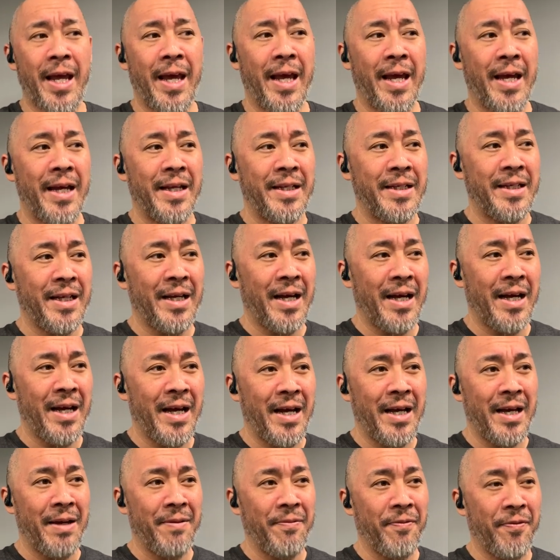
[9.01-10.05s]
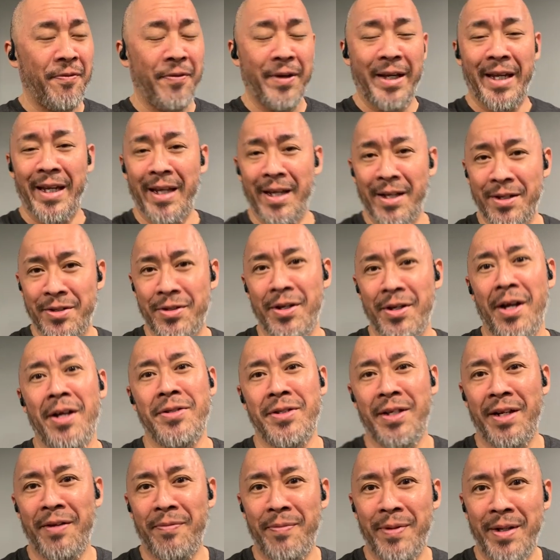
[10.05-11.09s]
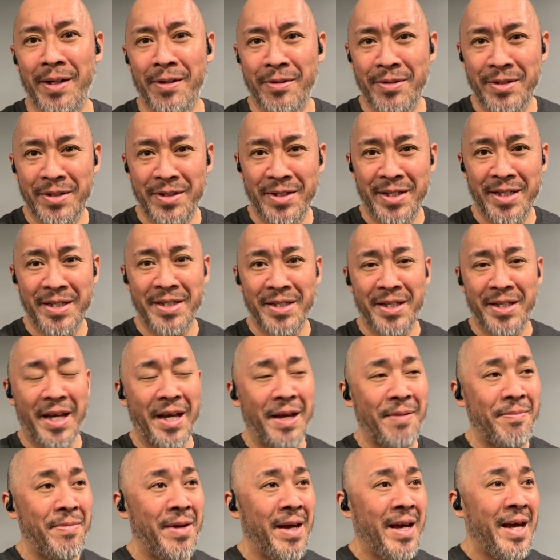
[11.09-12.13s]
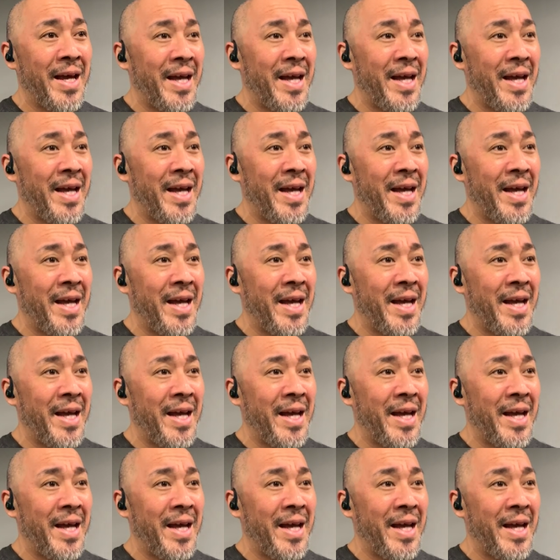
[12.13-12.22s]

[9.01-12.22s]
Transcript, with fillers: and I am freaking exhausted. I've been here since 6 a.m.